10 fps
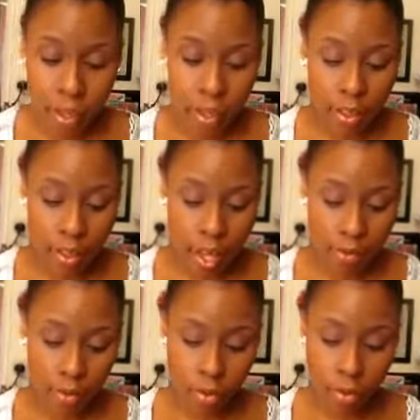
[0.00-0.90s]
I just
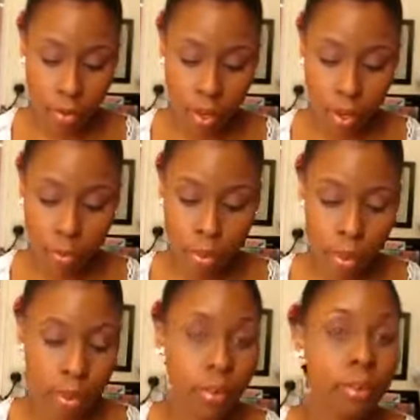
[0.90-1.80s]
have um, a lip
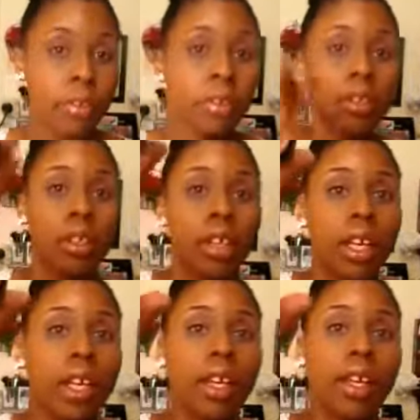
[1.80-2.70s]
butter.
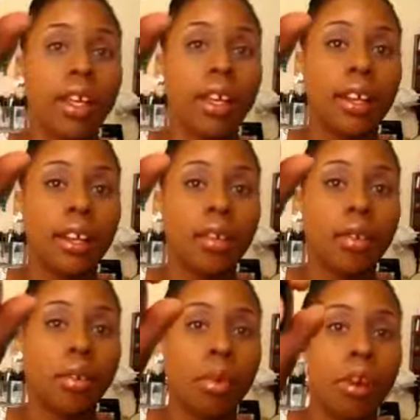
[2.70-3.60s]
And this
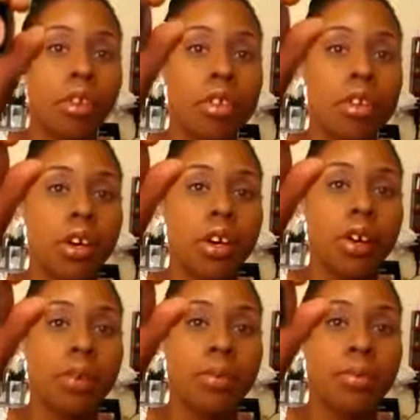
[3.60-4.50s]
is brown
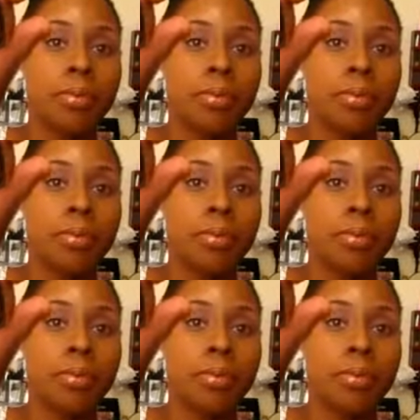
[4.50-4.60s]
sugar.